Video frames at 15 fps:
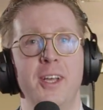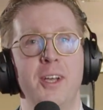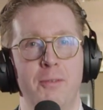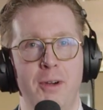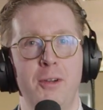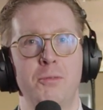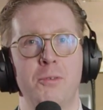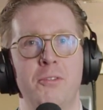
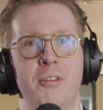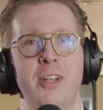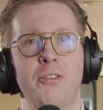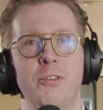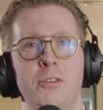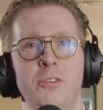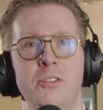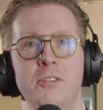Welcome to Threat
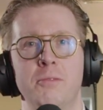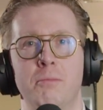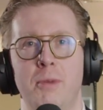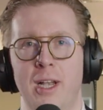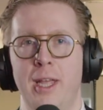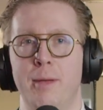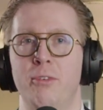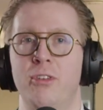Talks.
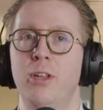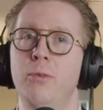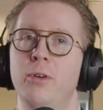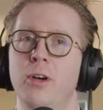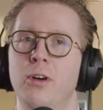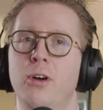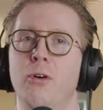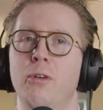My name is
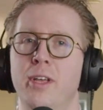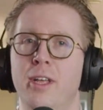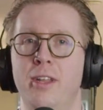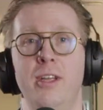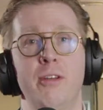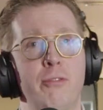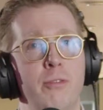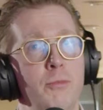Lieuwe Jan Koning, and
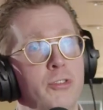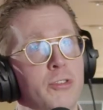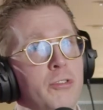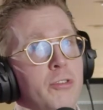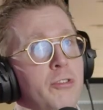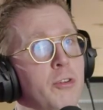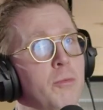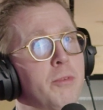here from the
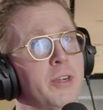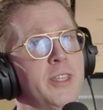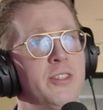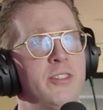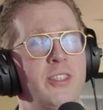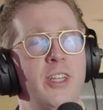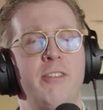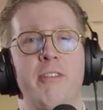Security
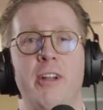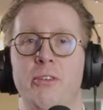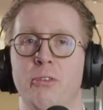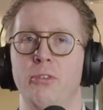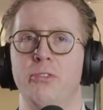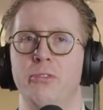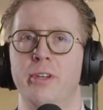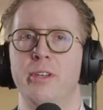Operations Center at
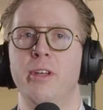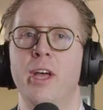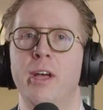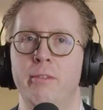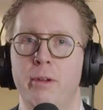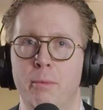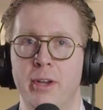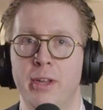Onto-It,
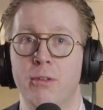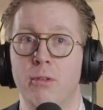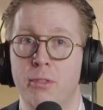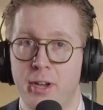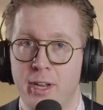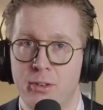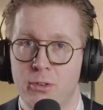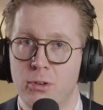we bring you
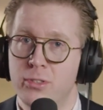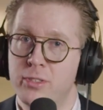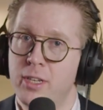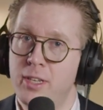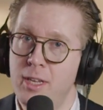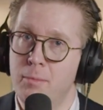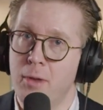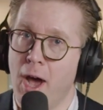Threat Talks, the
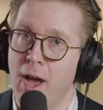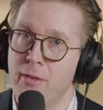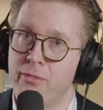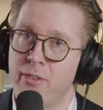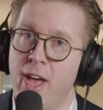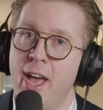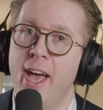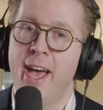deep
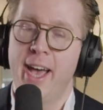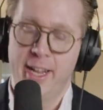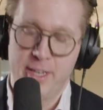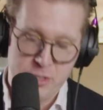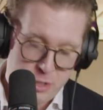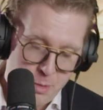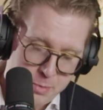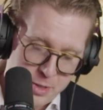dive. And
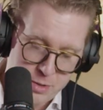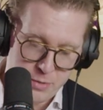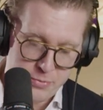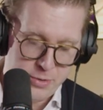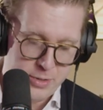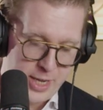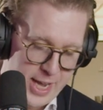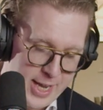the subject of
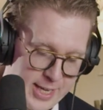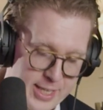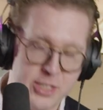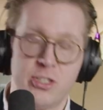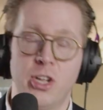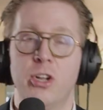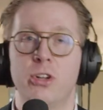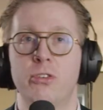today
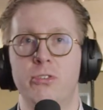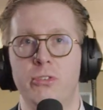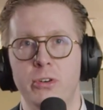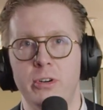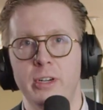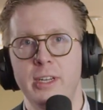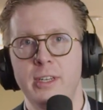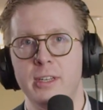is
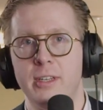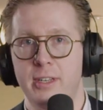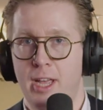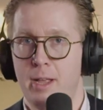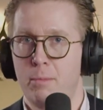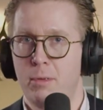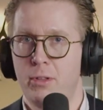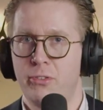turning the
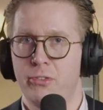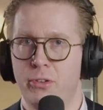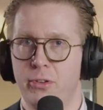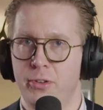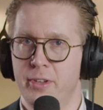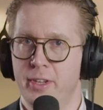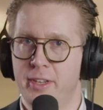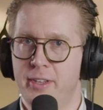tables
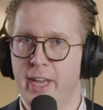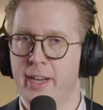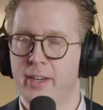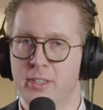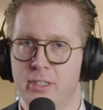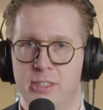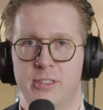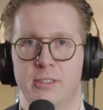on
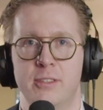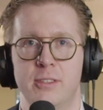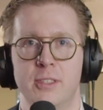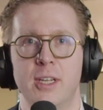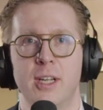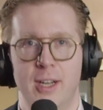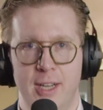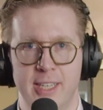attackers.
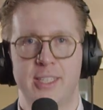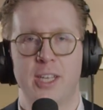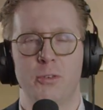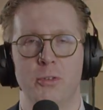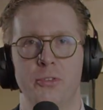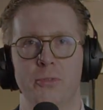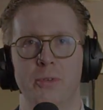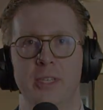Let's
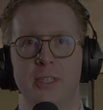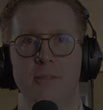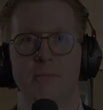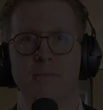get on to it.